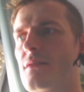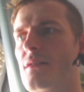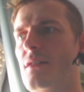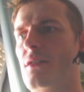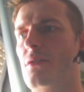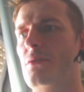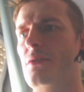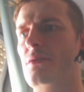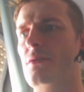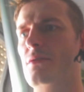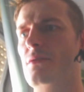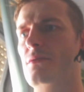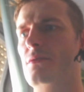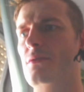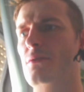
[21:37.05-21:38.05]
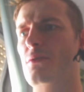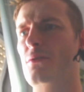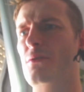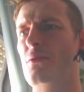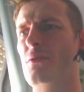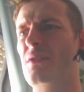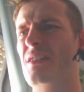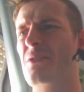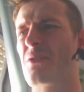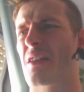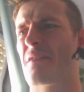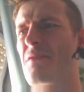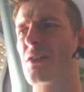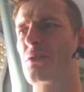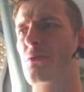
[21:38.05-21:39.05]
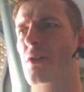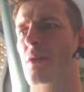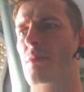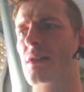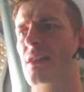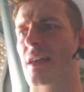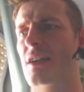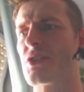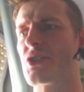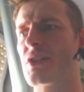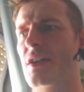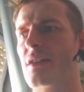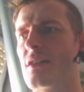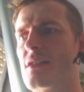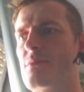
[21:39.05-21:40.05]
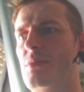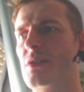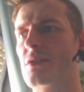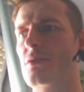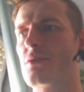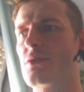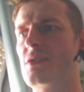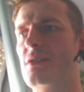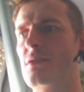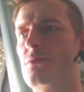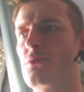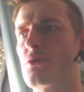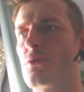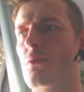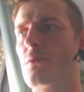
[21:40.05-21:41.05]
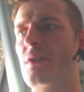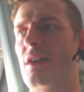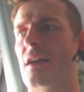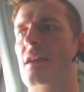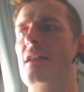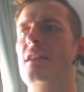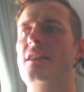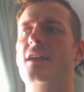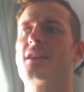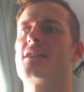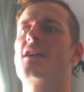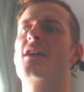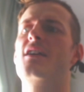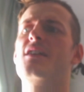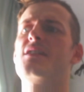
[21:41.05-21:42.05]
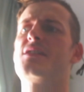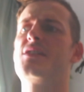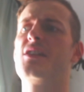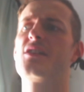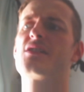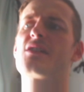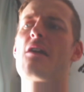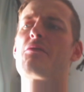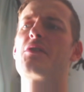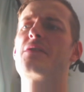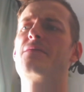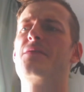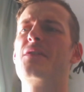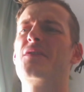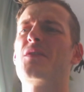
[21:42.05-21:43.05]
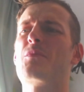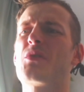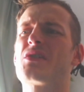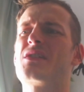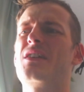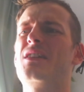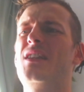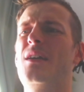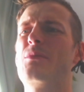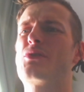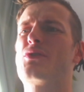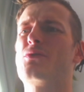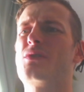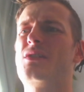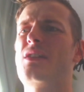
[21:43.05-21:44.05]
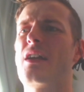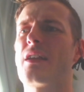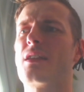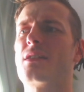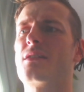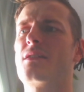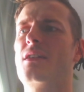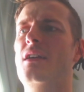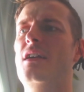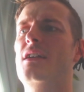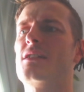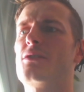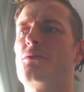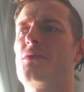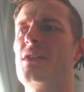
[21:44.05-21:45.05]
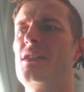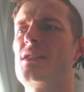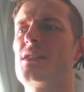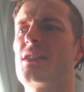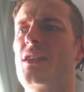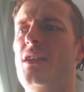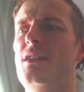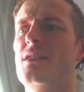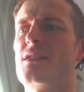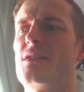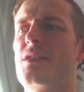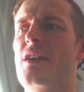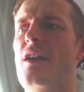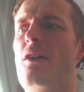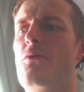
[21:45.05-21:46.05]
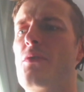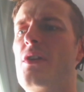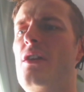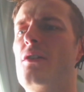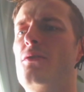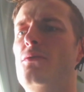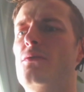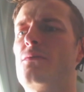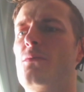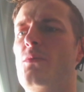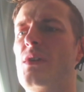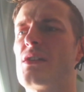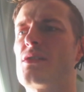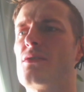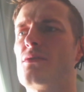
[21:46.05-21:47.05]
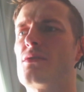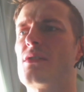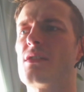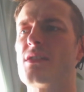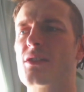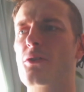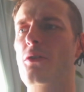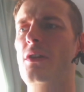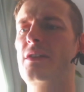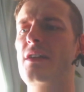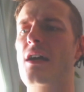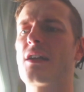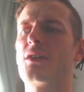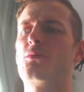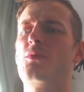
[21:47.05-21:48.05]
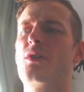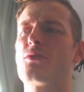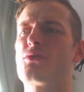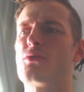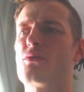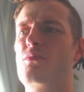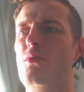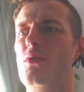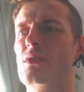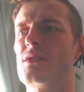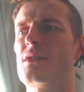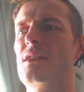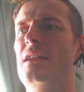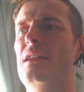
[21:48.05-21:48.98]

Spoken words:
Oh, no, not like Victoria, but like Shane, it's better to show. Yeah, like 650% damage to the target. So these skills, they are really good versus solo target versus boss.